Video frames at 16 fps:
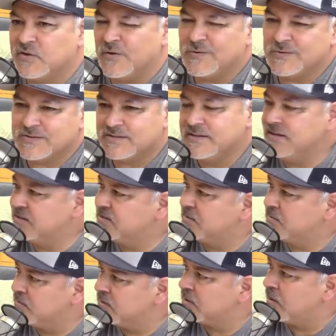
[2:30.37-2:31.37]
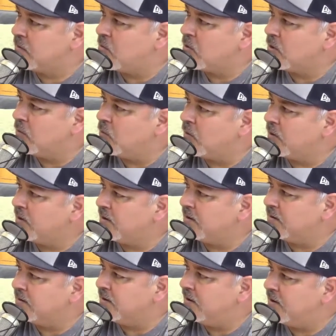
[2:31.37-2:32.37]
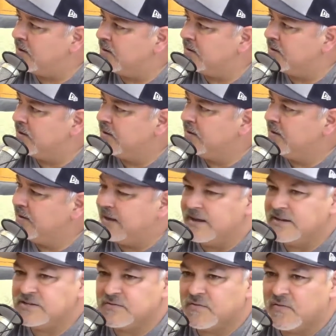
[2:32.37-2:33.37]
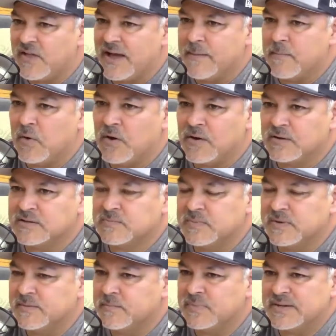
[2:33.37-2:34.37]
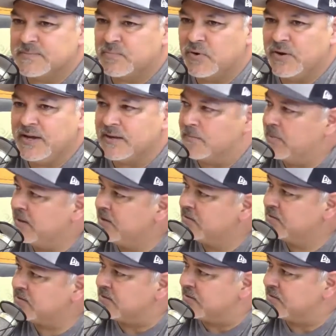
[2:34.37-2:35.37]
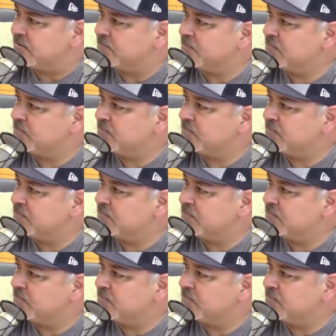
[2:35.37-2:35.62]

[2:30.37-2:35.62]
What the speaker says: Toles needs some little more work on gauging fly balls, but Puig and Peterson are